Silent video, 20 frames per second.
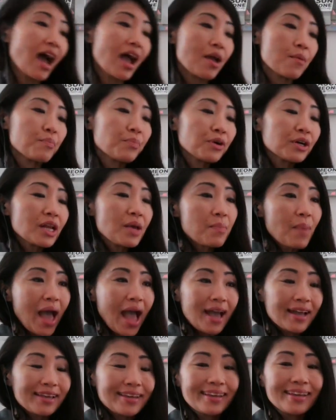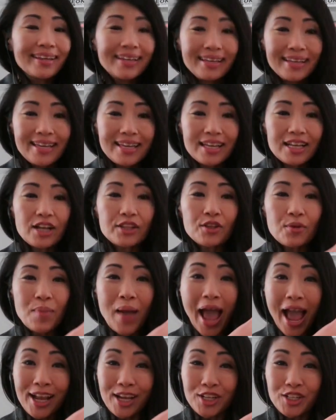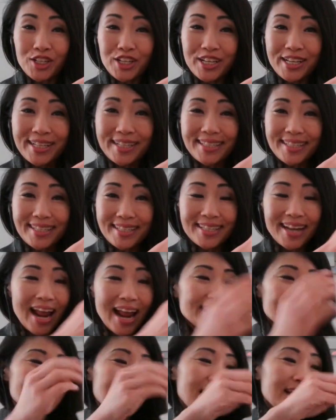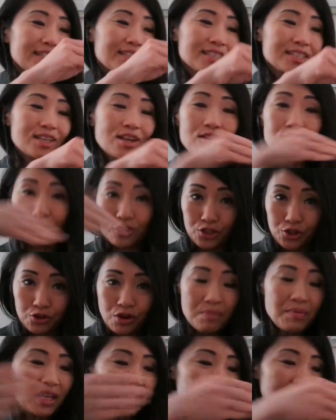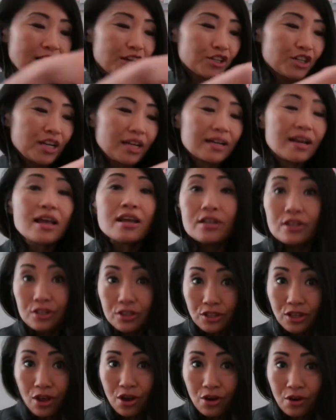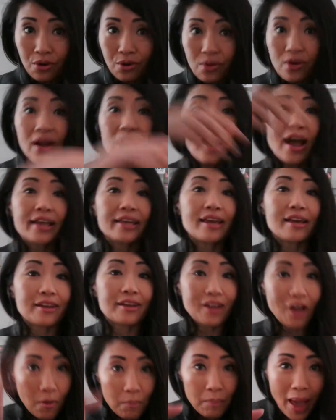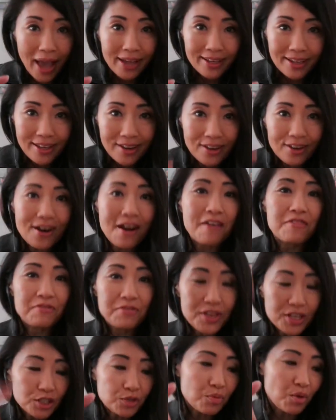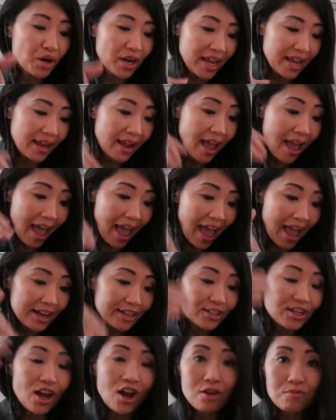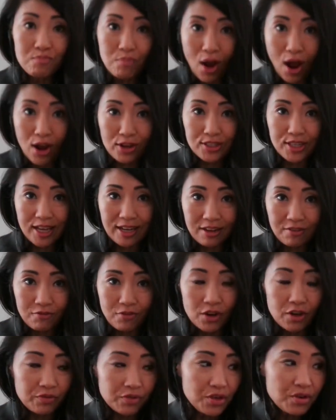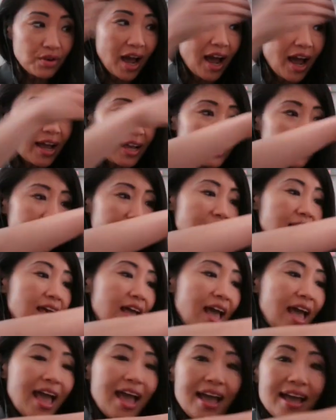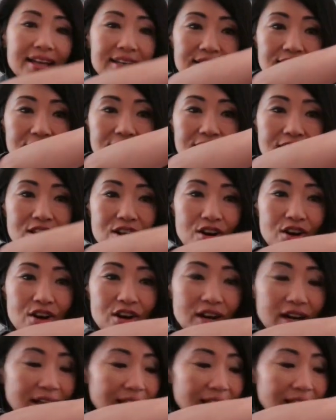I put it back in the packaging since last night's streaming session, so I can come back here this morning and unbox it in front of you guys. And here